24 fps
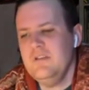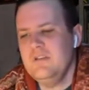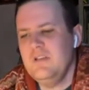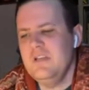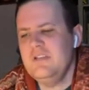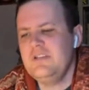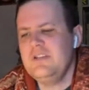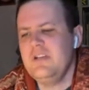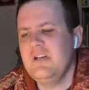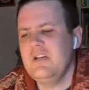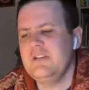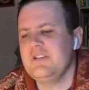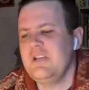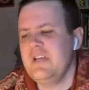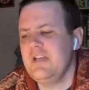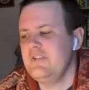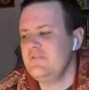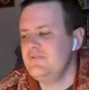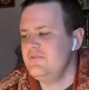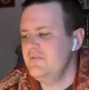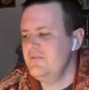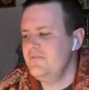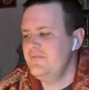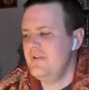they charge
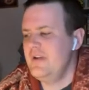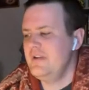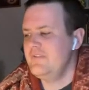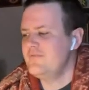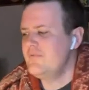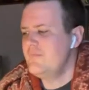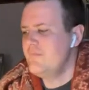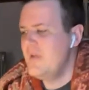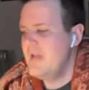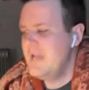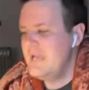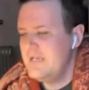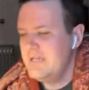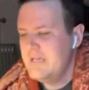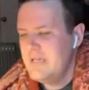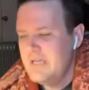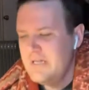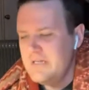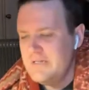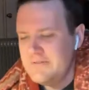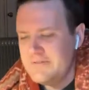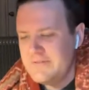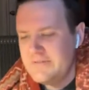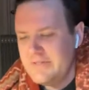extra for extra
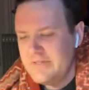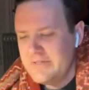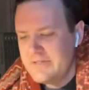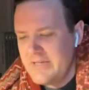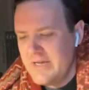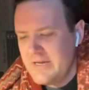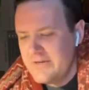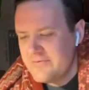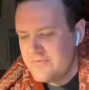mayonnaise. I like the